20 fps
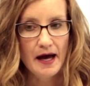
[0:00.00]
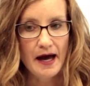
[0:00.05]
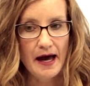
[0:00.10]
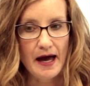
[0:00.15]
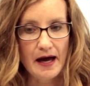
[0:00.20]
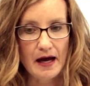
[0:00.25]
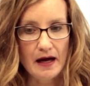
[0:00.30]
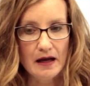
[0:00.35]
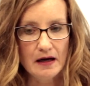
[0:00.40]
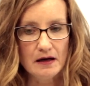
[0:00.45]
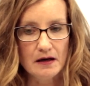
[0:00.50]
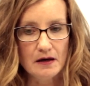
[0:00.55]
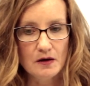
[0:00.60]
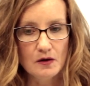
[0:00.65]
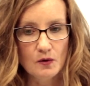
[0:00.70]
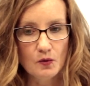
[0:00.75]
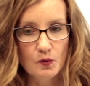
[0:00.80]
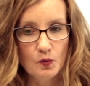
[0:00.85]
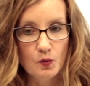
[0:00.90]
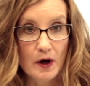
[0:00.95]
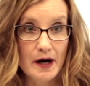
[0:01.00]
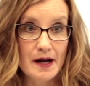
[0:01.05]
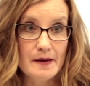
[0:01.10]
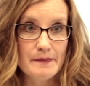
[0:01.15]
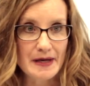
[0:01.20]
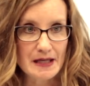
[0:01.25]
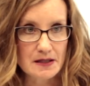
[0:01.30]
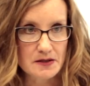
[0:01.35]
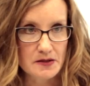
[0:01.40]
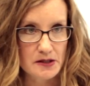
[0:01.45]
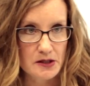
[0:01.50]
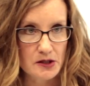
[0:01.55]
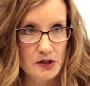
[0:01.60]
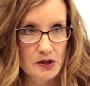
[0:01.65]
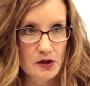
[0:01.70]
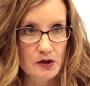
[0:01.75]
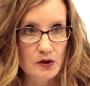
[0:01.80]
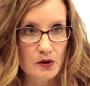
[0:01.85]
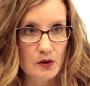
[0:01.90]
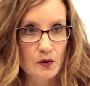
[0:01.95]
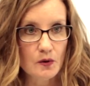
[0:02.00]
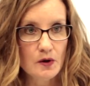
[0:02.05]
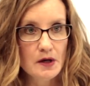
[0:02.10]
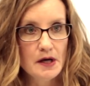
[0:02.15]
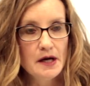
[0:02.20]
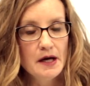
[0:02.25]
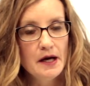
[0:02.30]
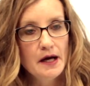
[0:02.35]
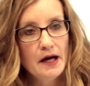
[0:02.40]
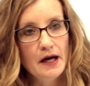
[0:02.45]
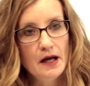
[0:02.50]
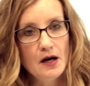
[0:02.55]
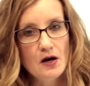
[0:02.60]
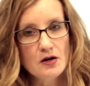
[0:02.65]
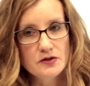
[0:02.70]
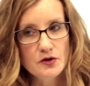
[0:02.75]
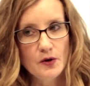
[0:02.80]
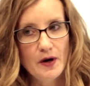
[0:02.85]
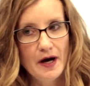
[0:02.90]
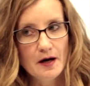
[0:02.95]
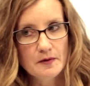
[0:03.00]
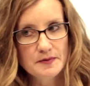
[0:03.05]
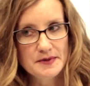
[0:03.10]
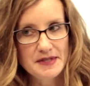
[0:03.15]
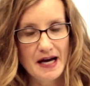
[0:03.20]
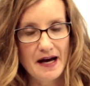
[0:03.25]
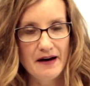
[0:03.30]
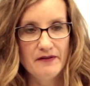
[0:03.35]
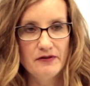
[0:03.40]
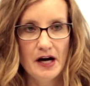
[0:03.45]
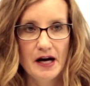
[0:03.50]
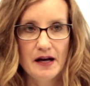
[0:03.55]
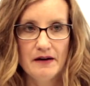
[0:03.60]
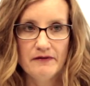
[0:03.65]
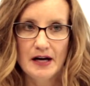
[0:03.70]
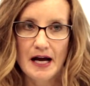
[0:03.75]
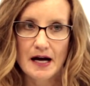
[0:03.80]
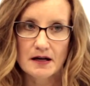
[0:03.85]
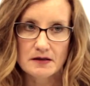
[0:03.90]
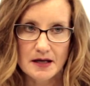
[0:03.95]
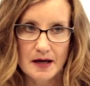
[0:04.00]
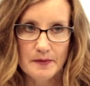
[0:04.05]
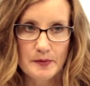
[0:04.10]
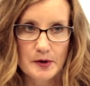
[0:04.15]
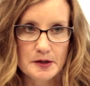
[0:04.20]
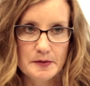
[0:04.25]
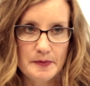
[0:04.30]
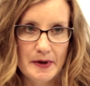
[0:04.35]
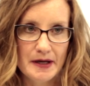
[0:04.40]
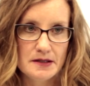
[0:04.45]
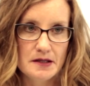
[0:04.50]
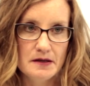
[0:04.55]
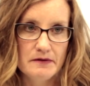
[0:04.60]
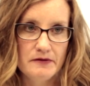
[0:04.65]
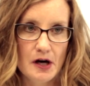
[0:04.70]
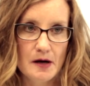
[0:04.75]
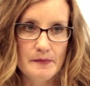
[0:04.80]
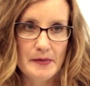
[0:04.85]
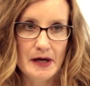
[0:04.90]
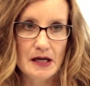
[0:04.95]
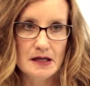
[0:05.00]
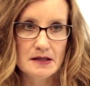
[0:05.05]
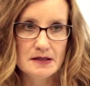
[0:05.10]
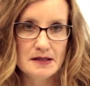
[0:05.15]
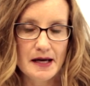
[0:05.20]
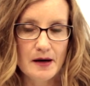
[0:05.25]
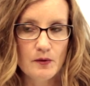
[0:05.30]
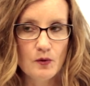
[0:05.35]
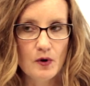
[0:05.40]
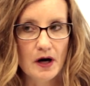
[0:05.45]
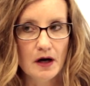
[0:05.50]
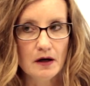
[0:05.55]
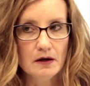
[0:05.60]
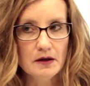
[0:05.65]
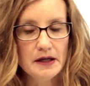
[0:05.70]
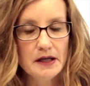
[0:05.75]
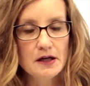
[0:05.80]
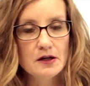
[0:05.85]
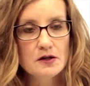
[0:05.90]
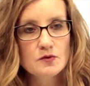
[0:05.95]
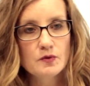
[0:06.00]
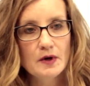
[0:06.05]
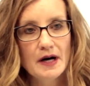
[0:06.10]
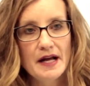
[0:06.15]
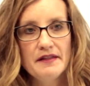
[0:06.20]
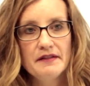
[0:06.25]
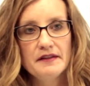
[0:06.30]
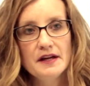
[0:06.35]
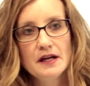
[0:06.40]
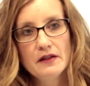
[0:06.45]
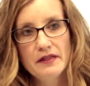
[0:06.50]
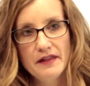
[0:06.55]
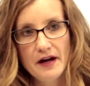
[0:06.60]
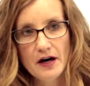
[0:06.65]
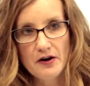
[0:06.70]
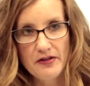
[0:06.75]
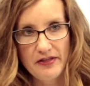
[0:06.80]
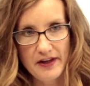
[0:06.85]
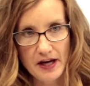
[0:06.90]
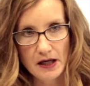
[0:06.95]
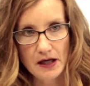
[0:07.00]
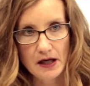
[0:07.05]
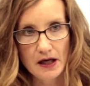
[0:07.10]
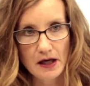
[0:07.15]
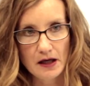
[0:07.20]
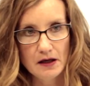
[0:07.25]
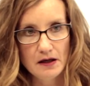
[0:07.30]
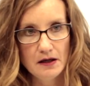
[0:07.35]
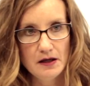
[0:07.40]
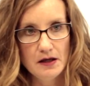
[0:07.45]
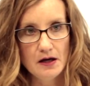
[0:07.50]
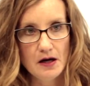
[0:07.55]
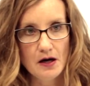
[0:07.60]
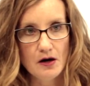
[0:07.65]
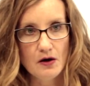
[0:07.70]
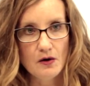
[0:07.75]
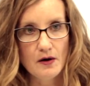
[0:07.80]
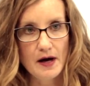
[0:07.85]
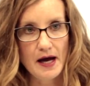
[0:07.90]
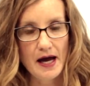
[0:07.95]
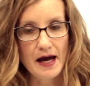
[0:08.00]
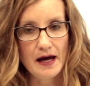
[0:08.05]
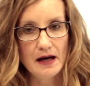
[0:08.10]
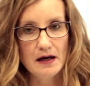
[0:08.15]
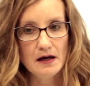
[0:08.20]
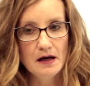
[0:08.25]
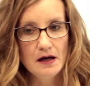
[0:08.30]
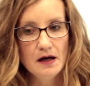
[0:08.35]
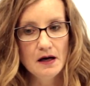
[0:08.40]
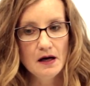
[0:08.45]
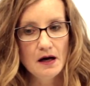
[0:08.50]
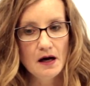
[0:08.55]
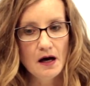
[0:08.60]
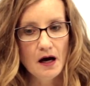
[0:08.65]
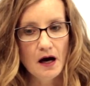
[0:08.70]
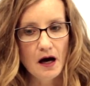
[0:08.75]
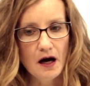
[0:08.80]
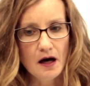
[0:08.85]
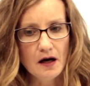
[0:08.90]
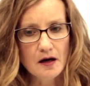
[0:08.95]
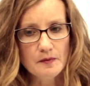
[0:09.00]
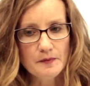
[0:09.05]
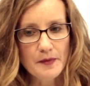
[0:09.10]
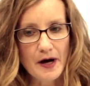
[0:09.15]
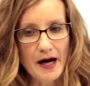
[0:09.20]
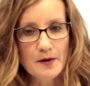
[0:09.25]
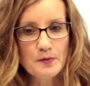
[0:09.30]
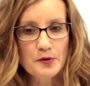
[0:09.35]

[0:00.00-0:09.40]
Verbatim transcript: and what it means to you. It also helps to have kind of an outside perspective come in and say, well, here's what I think they're thinking, you know, and um, I